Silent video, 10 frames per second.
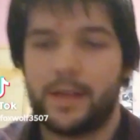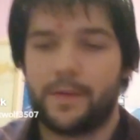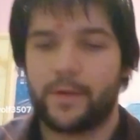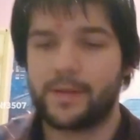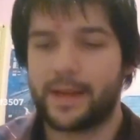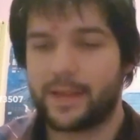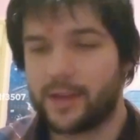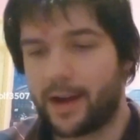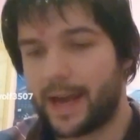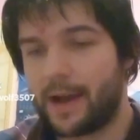First, I'd like to
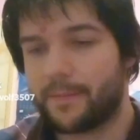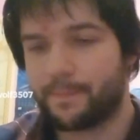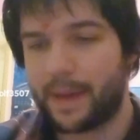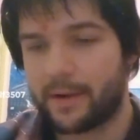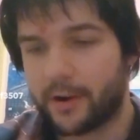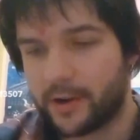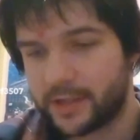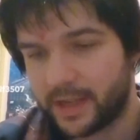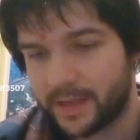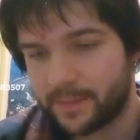talk out about
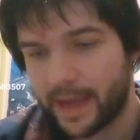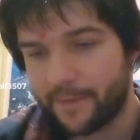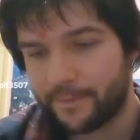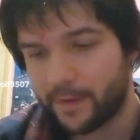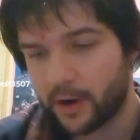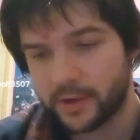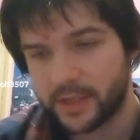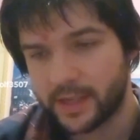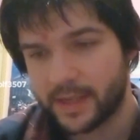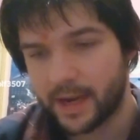Hershey's. We have
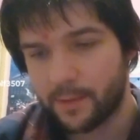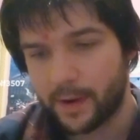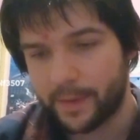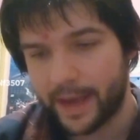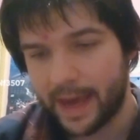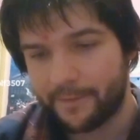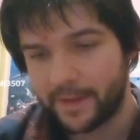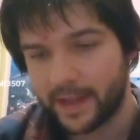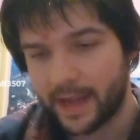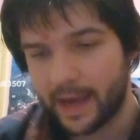Hershey's here where we have
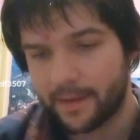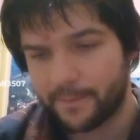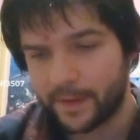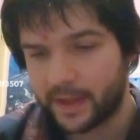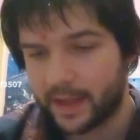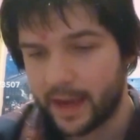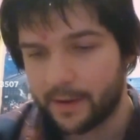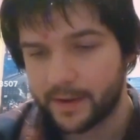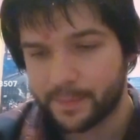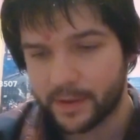50, 50
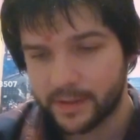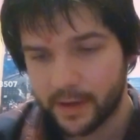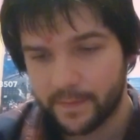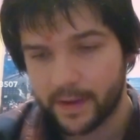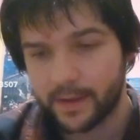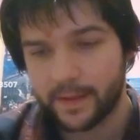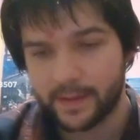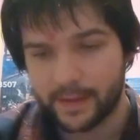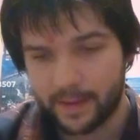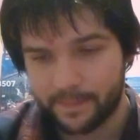calories per serving.
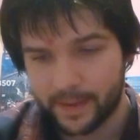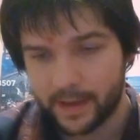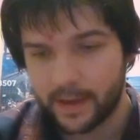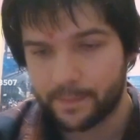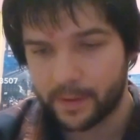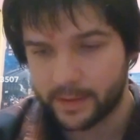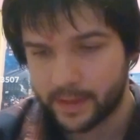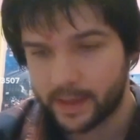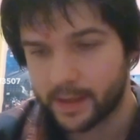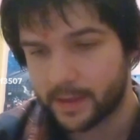That's not bad. Per
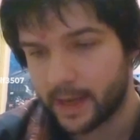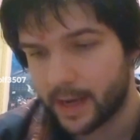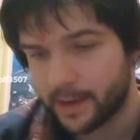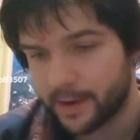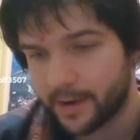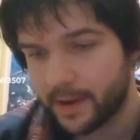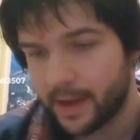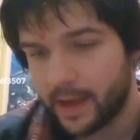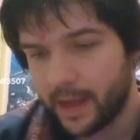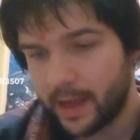size container.
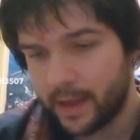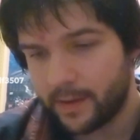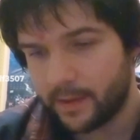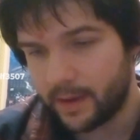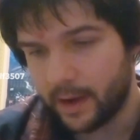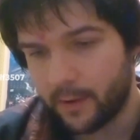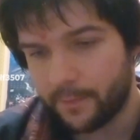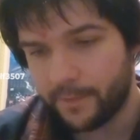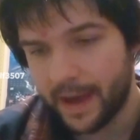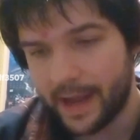No
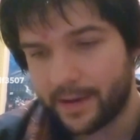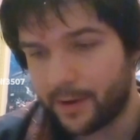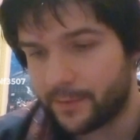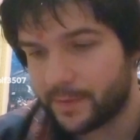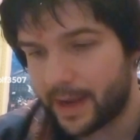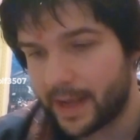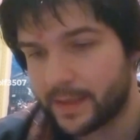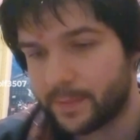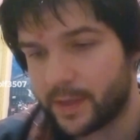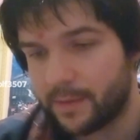fat, no
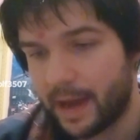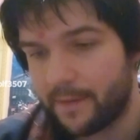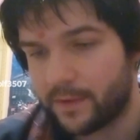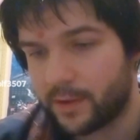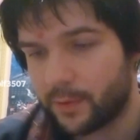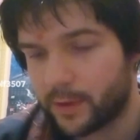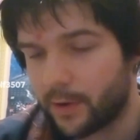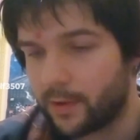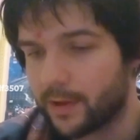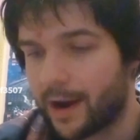trans. We do have t-
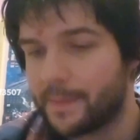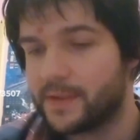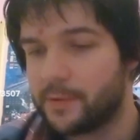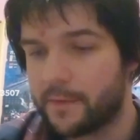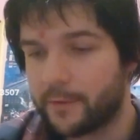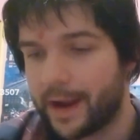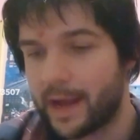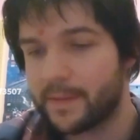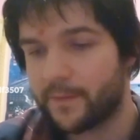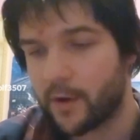total carbs 12
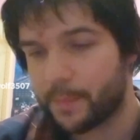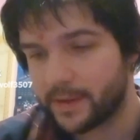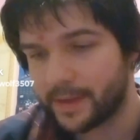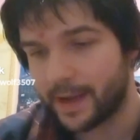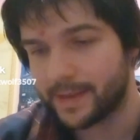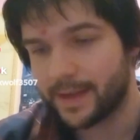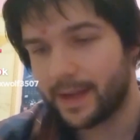grams, 4%.